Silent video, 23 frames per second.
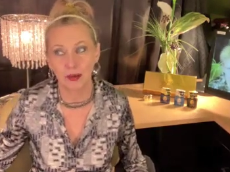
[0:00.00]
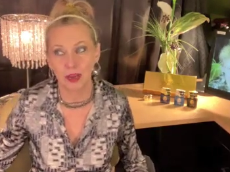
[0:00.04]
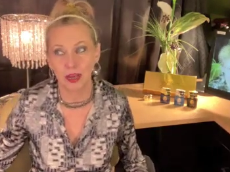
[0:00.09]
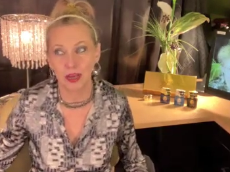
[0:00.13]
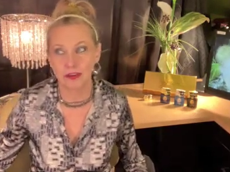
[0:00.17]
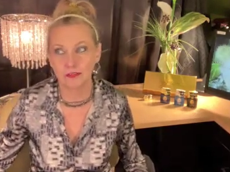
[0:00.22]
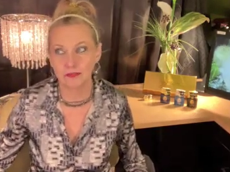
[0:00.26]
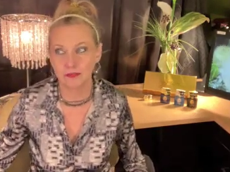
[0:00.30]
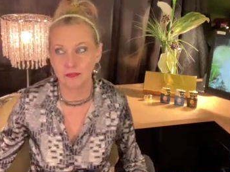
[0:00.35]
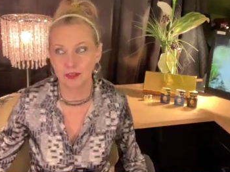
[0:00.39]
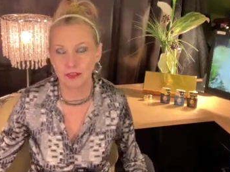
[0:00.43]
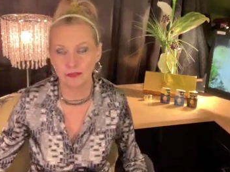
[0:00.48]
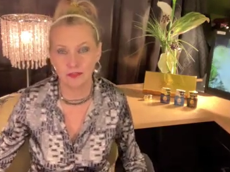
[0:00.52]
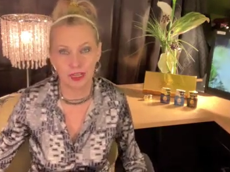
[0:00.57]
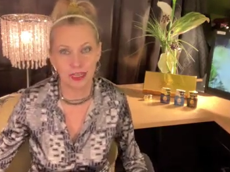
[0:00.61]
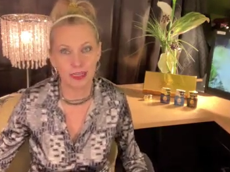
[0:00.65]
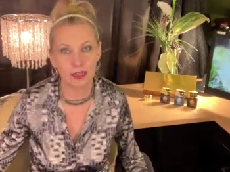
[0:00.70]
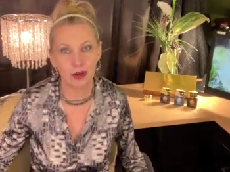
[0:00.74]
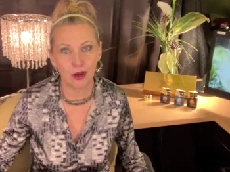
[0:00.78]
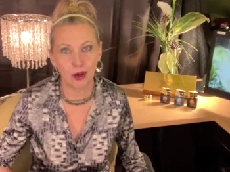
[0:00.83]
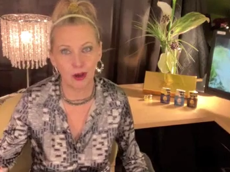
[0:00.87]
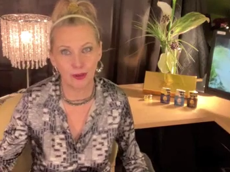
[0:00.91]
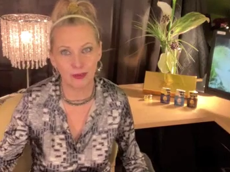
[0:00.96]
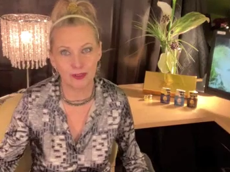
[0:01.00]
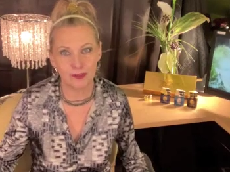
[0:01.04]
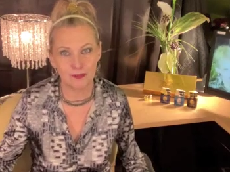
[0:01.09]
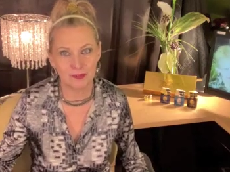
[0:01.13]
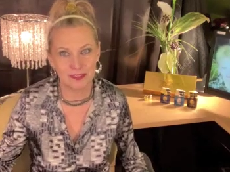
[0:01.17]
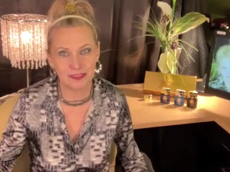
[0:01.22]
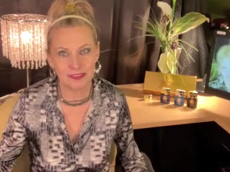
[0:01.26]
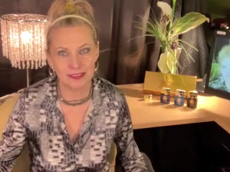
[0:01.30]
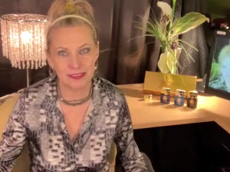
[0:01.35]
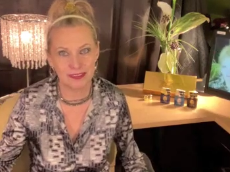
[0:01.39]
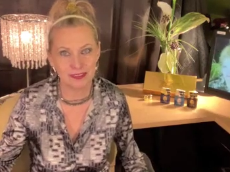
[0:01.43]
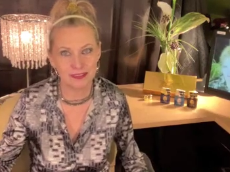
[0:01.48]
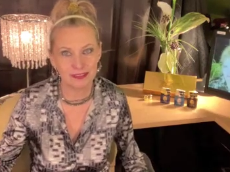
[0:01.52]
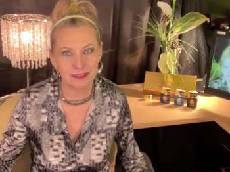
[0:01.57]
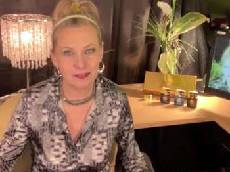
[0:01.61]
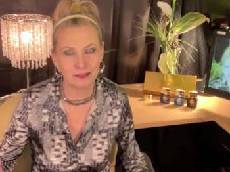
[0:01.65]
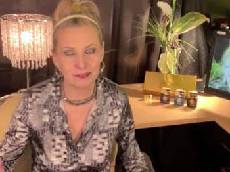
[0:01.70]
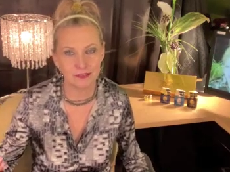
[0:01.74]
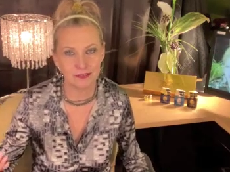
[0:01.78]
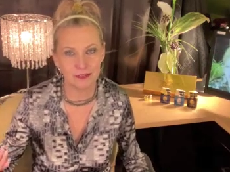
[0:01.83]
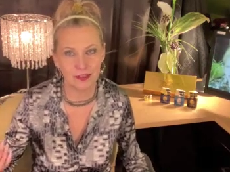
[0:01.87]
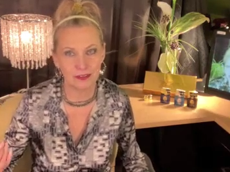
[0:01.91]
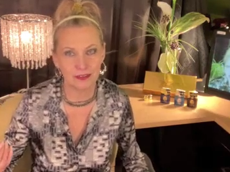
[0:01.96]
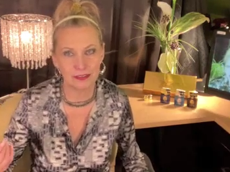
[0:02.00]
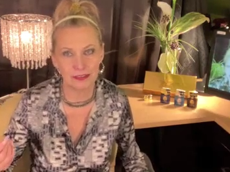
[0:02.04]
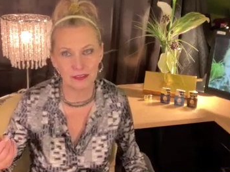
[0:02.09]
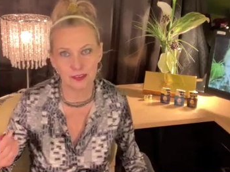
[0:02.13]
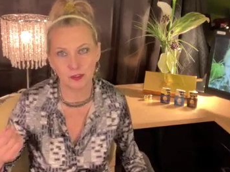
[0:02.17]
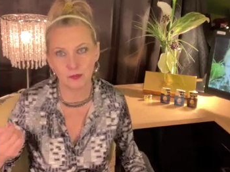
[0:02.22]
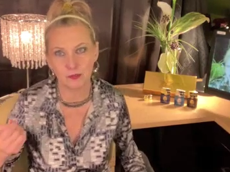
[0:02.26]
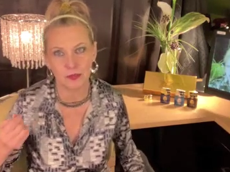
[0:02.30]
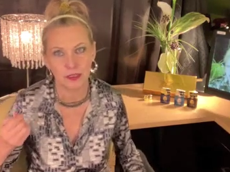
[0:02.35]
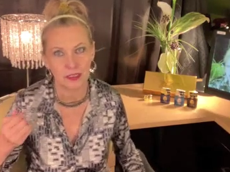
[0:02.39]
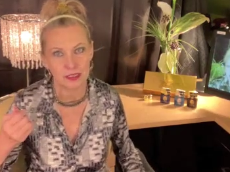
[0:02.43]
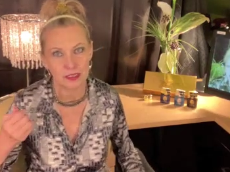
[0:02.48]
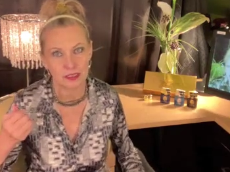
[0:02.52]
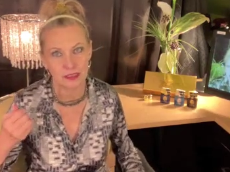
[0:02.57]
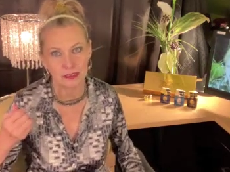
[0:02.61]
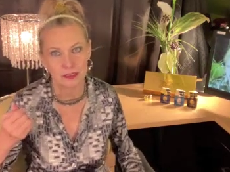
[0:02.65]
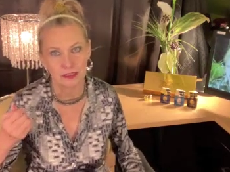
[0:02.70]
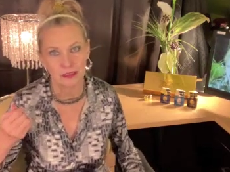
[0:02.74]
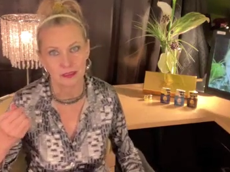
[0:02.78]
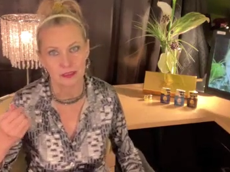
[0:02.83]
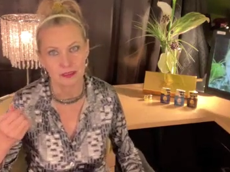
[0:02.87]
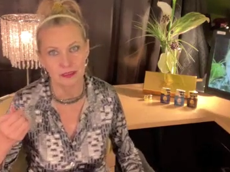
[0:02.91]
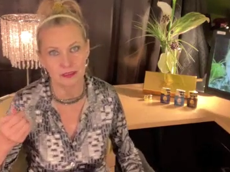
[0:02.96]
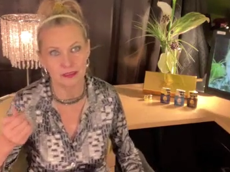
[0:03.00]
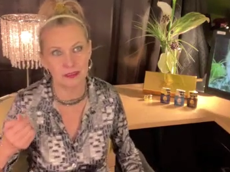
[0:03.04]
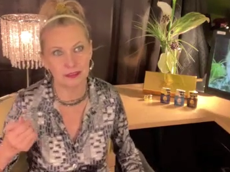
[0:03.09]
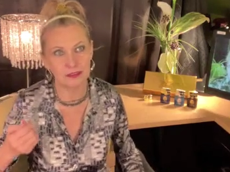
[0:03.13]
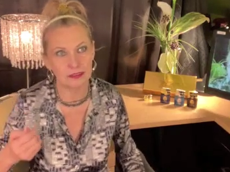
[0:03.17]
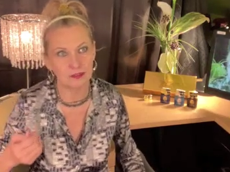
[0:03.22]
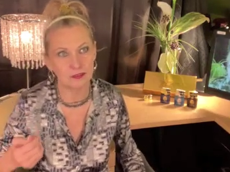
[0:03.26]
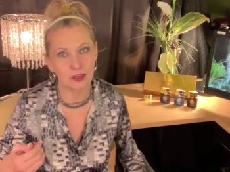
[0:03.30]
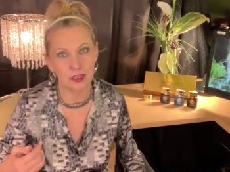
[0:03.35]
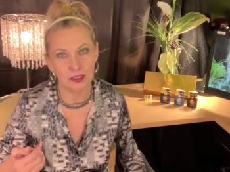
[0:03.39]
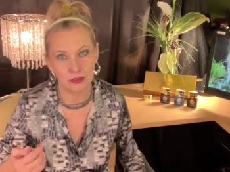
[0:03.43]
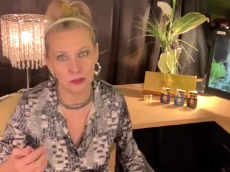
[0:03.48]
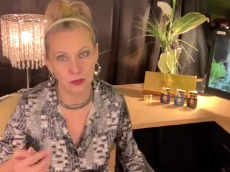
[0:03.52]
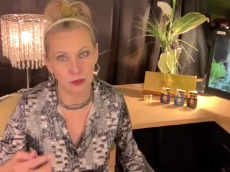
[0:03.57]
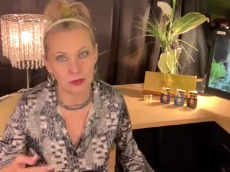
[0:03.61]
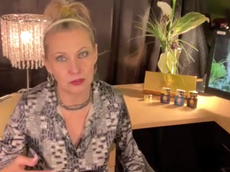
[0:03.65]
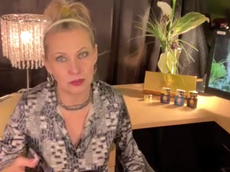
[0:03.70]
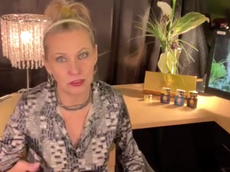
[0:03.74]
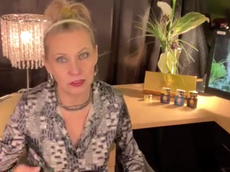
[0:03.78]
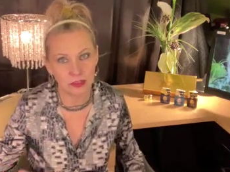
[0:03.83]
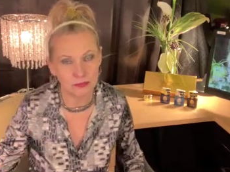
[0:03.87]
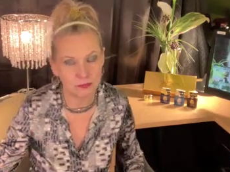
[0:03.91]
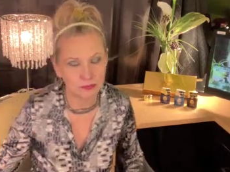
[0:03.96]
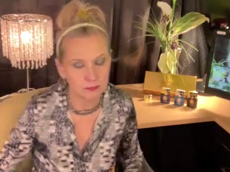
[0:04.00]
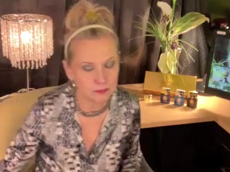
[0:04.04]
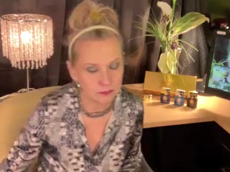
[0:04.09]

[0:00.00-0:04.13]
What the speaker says: I've kind of always been sensitive to fragrances, but since I've gotten older,